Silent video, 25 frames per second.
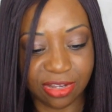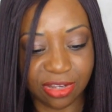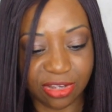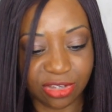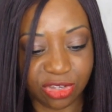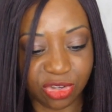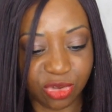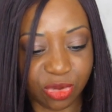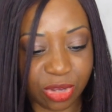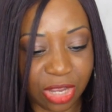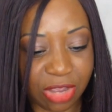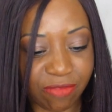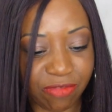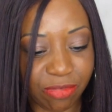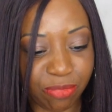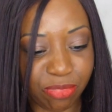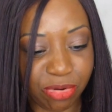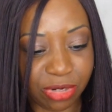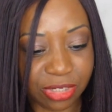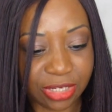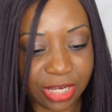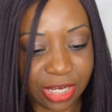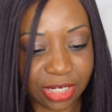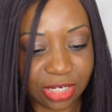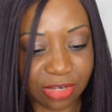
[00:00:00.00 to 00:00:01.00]
So you have a
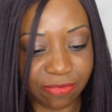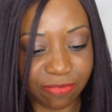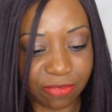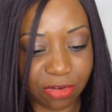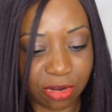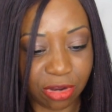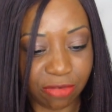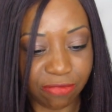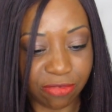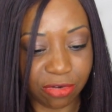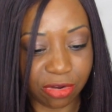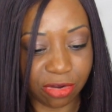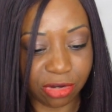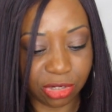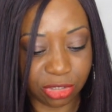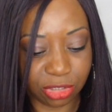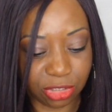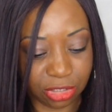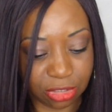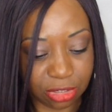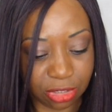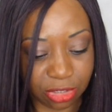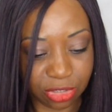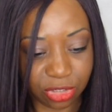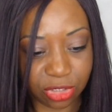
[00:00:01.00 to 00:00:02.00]
protective cover
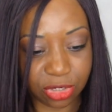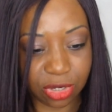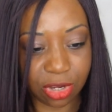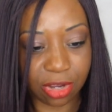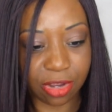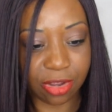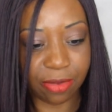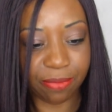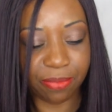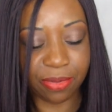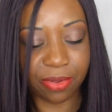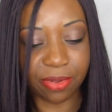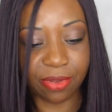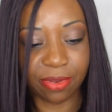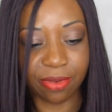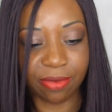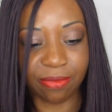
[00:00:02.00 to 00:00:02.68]
on top,